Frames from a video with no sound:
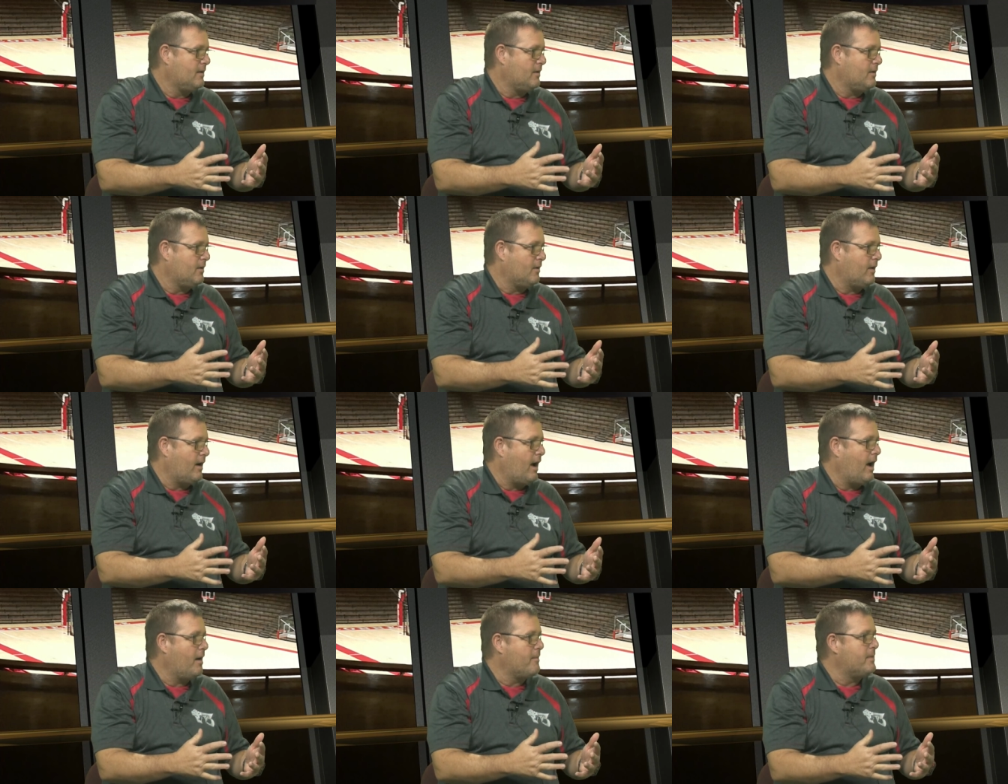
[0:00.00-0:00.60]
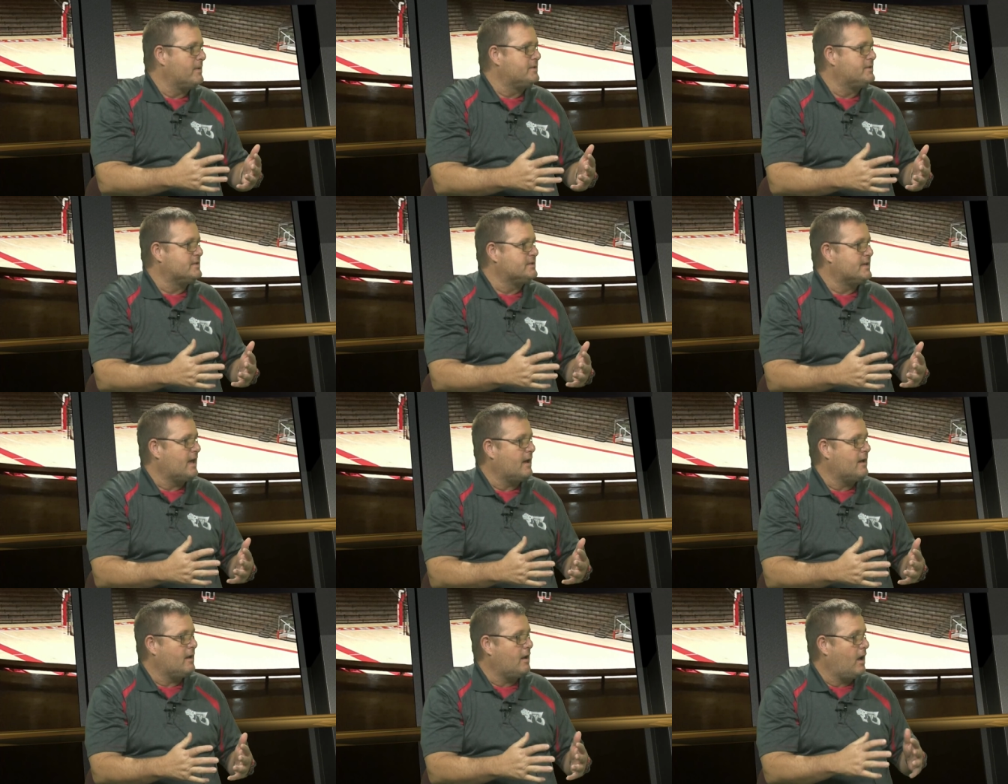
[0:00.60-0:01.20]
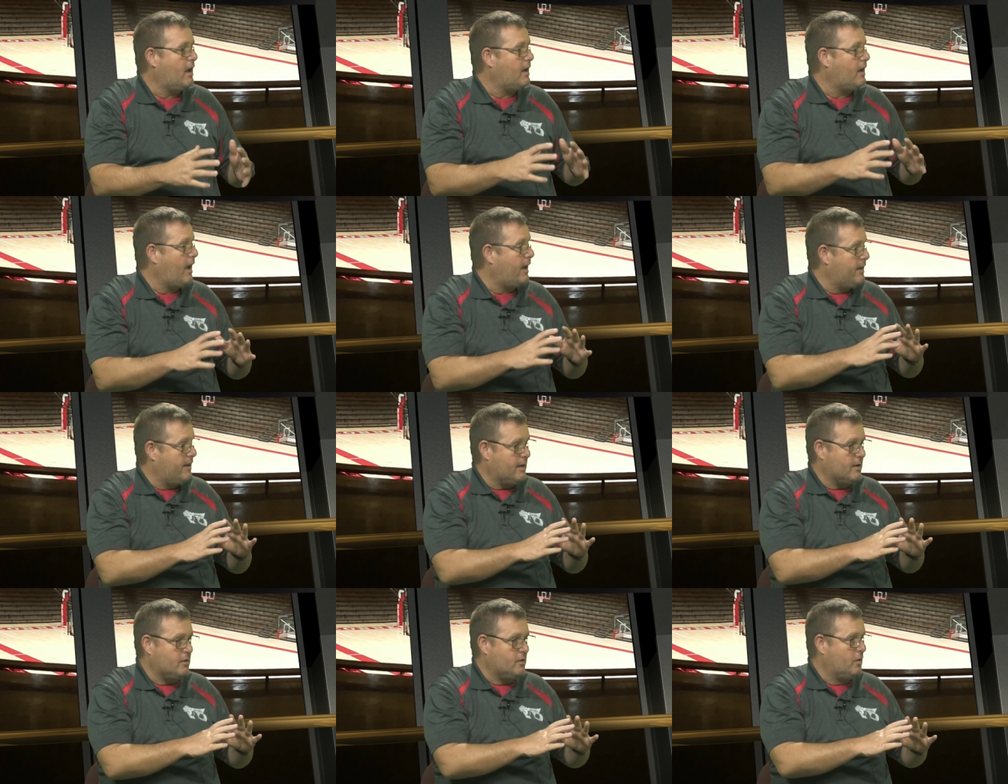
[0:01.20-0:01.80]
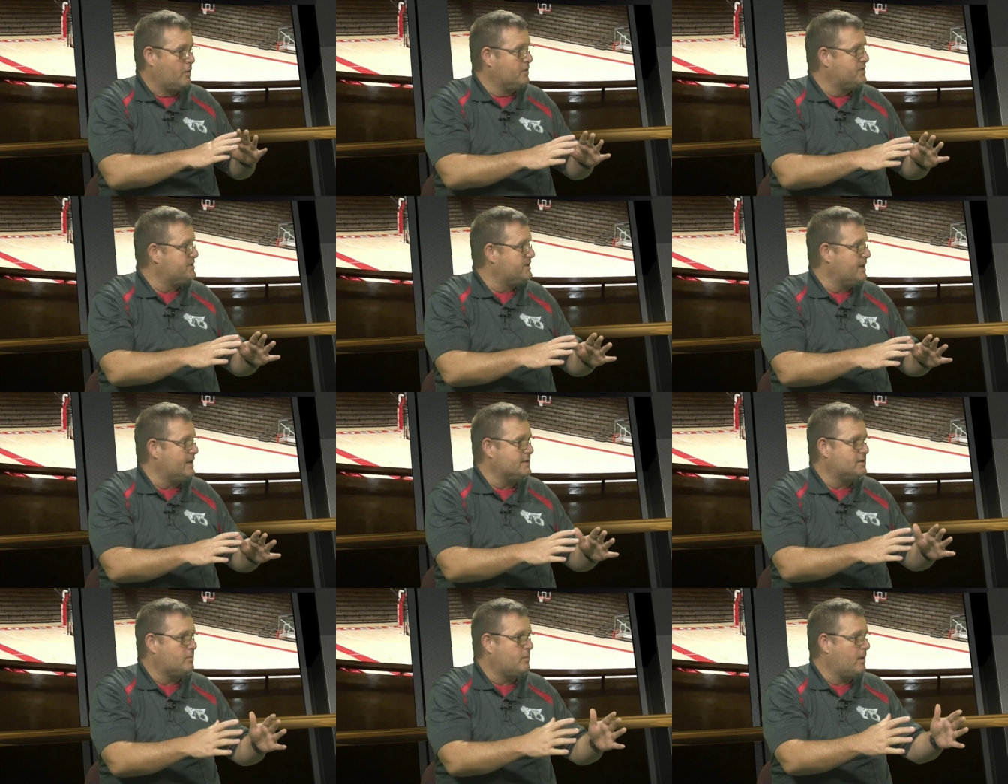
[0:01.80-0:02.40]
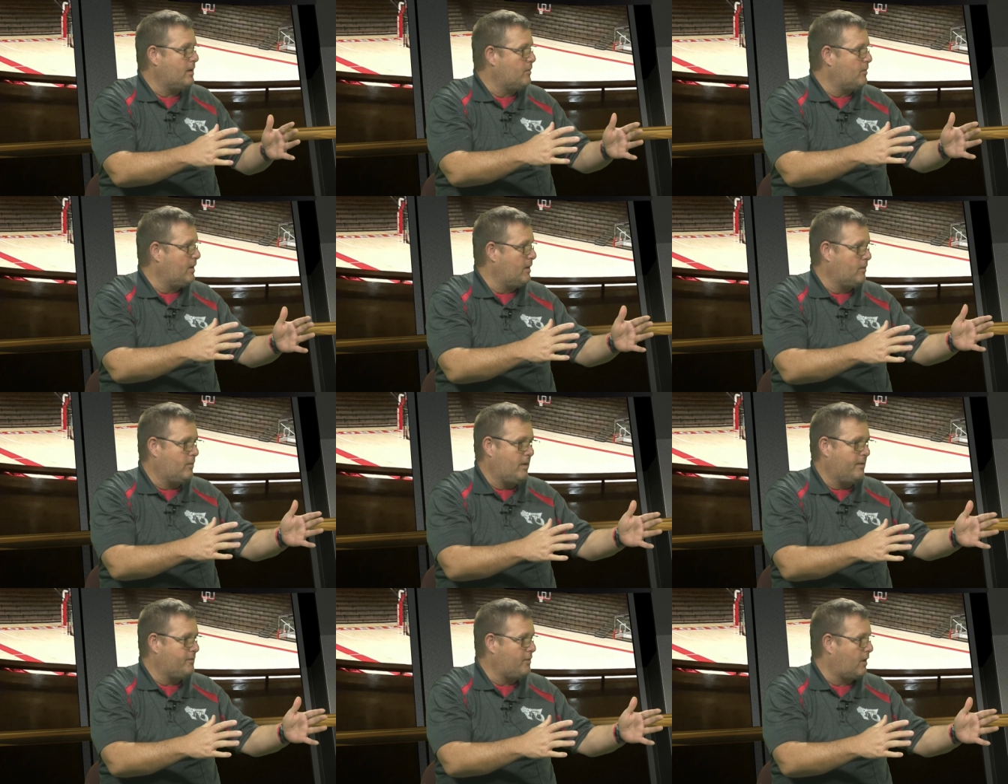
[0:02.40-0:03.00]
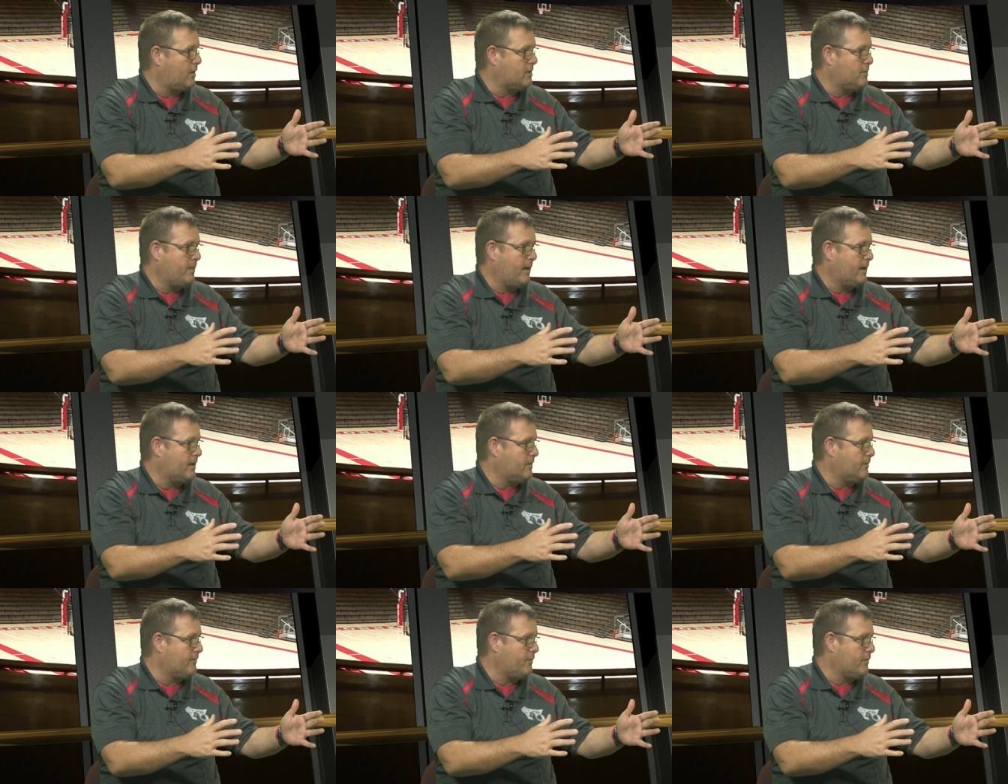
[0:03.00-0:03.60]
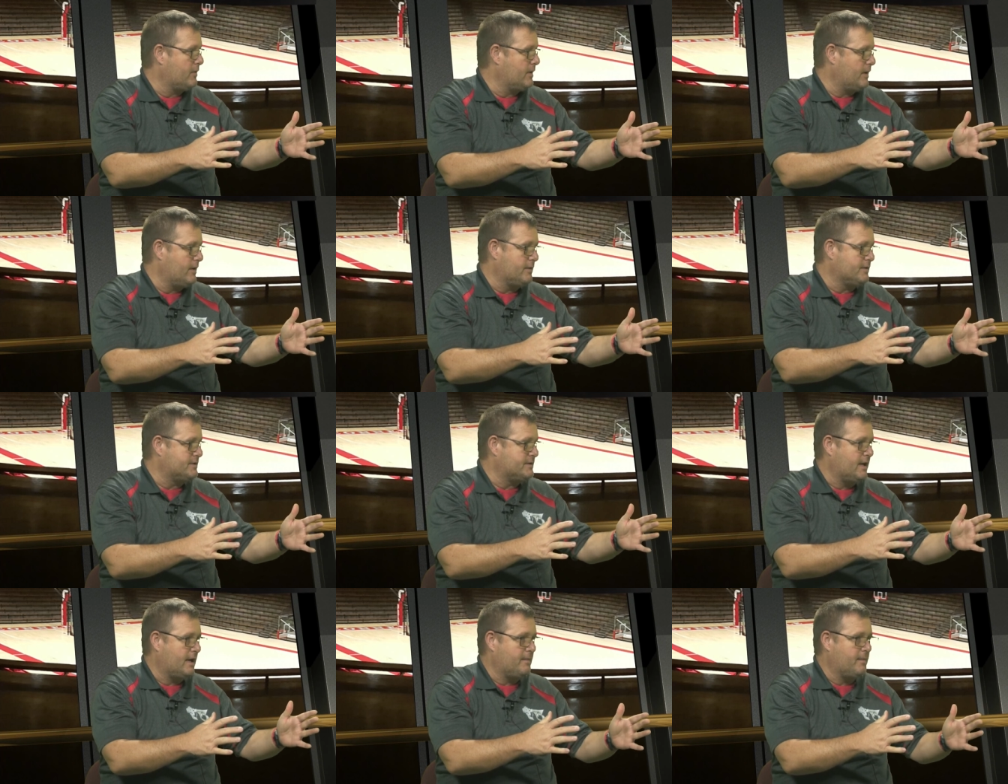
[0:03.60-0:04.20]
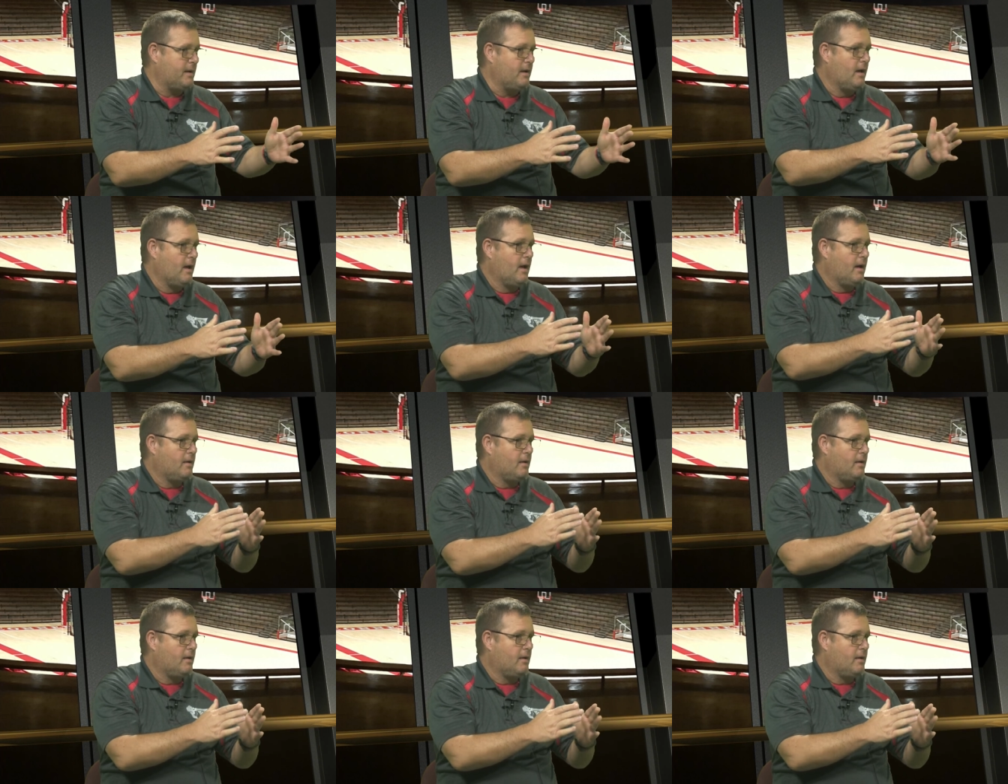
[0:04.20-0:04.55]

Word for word: you know, how much is that? Again, new season. We, we we've talked about it for years, Sammy.